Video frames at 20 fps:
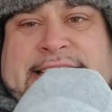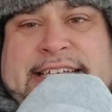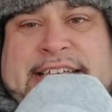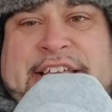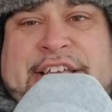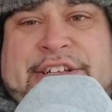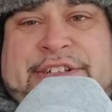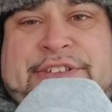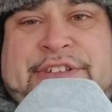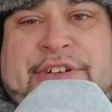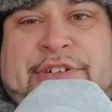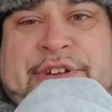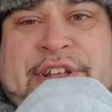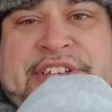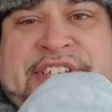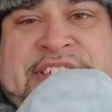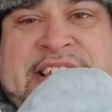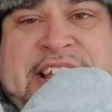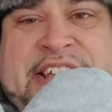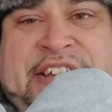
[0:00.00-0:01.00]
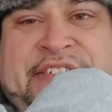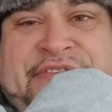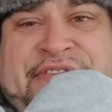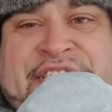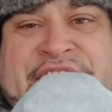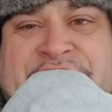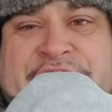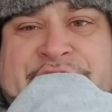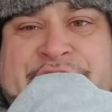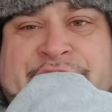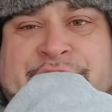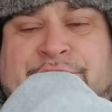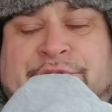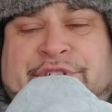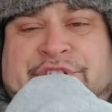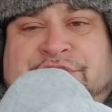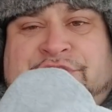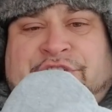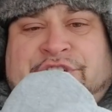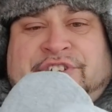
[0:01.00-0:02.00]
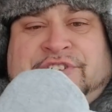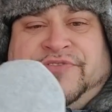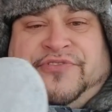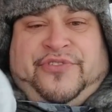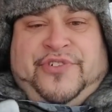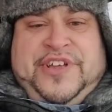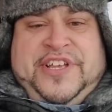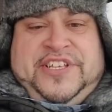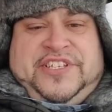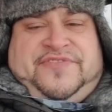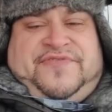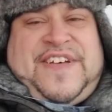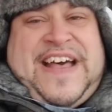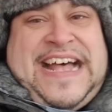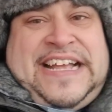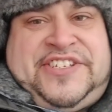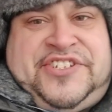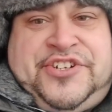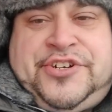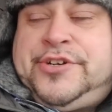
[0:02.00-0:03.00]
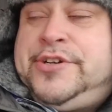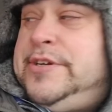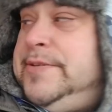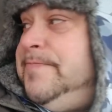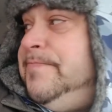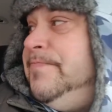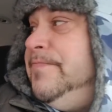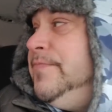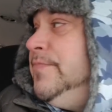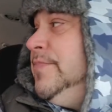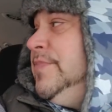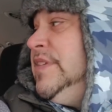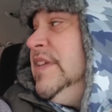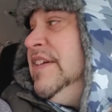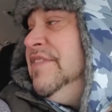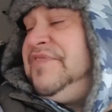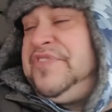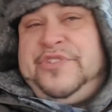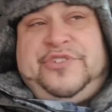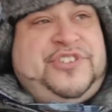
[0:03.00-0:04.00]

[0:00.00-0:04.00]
you'll notice that your fingers will start to freeze faster if they're